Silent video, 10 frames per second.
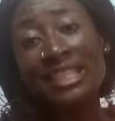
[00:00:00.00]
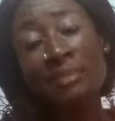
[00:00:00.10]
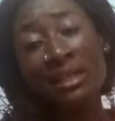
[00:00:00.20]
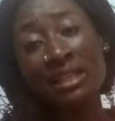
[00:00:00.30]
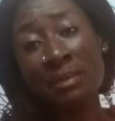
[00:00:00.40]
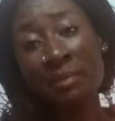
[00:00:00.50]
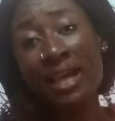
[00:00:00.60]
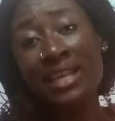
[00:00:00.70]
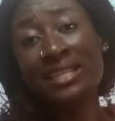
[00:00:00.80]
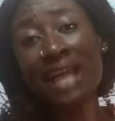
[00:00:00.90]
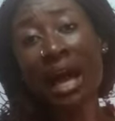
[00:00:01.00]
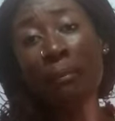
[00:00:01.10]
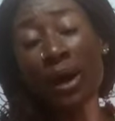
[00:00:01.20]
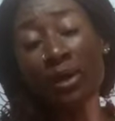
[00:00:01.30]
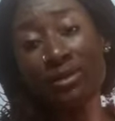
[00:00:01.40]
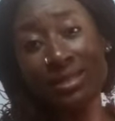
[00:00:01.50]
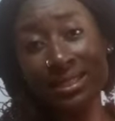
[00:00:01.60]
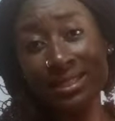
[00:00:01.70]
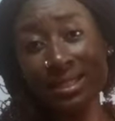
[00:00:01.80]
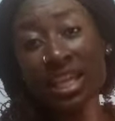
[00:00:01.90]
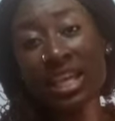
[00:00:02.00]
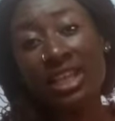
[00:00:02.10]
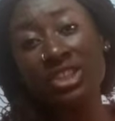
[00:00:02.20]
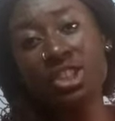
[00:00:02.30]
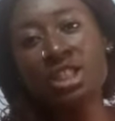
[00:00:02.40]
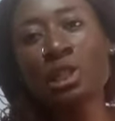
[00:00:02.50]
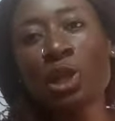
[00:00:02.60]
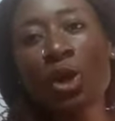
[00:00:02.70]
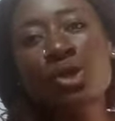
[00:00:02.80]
this pattern paper is about 60 inches long.